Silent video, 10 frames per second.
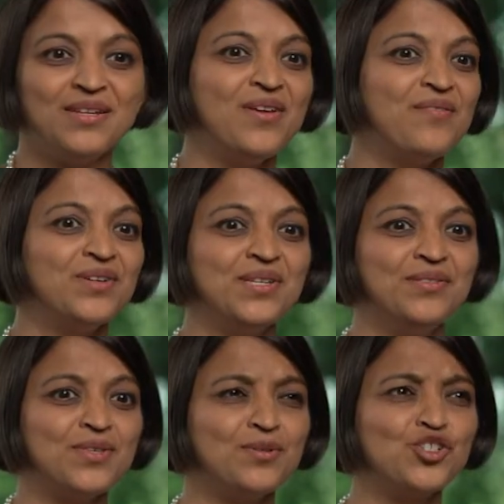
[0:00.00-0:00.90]
and never
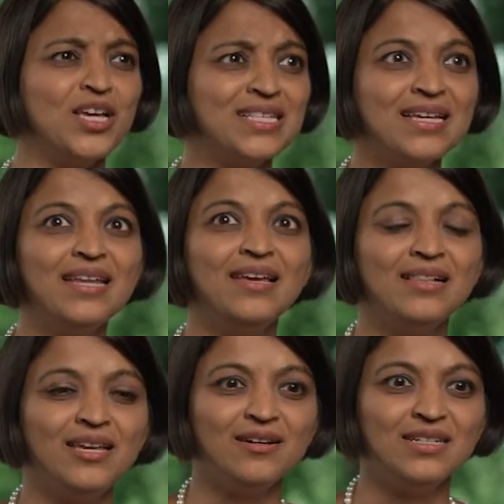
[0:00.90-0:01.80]
seen such exciting
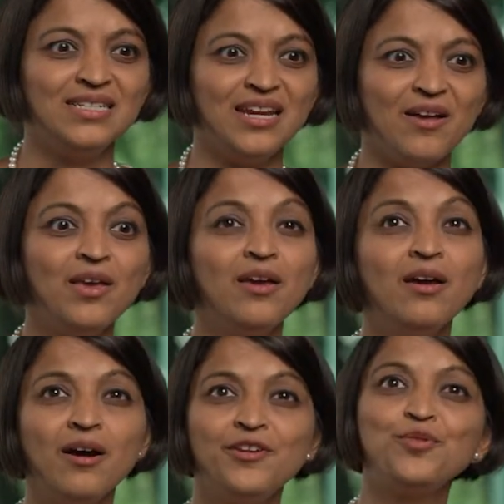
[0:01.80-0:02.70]
clean cut data
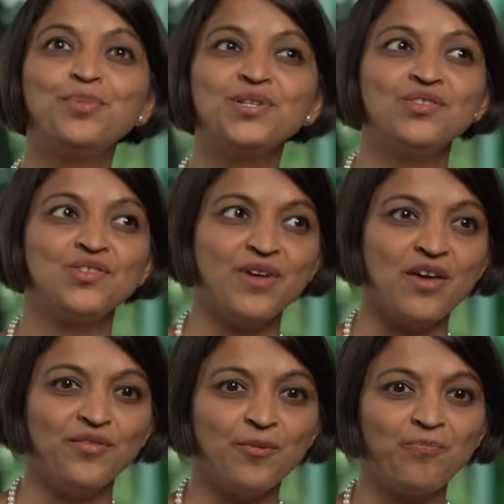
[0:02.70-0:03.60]
100%
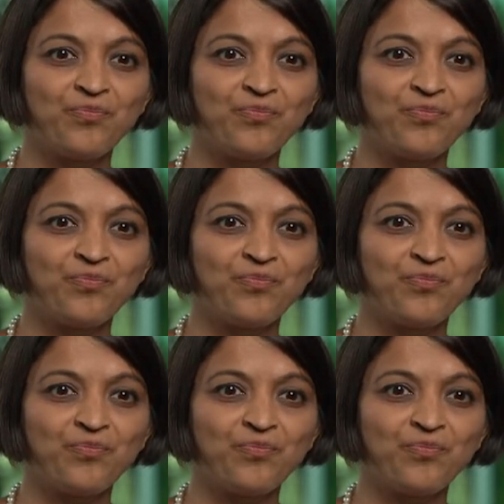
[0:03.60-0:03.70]
survival.